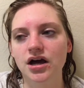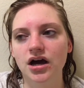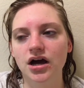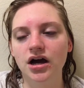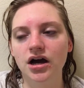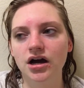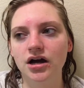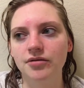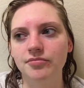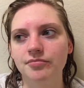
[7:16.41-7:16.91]

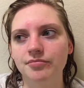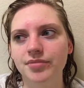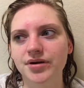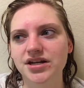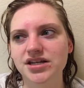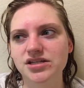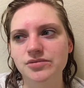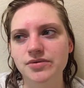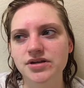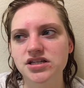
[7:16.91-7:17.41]
But
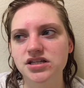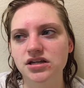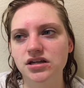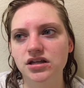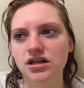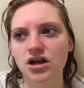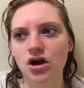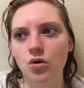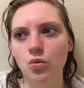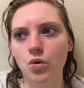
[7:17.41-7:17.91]
it's
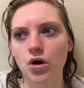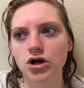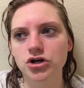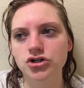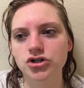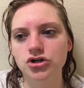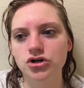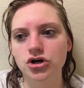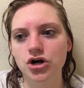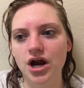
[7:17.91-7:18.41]
basically a
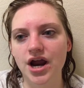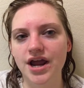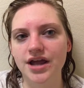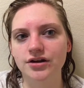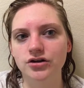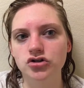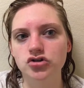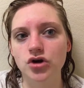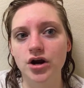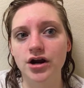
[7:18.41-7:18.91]
washer
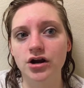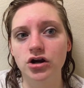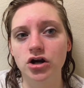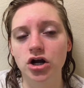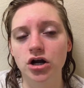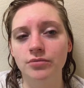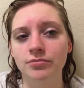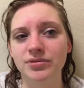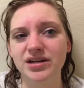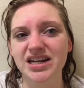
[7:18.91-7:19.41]
and dryer
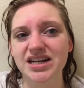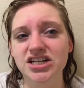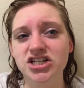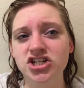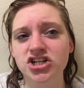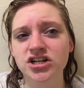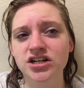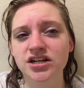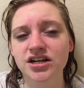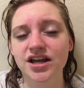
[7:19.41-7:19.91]

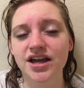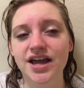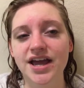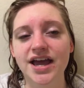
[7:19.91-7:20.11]
combination.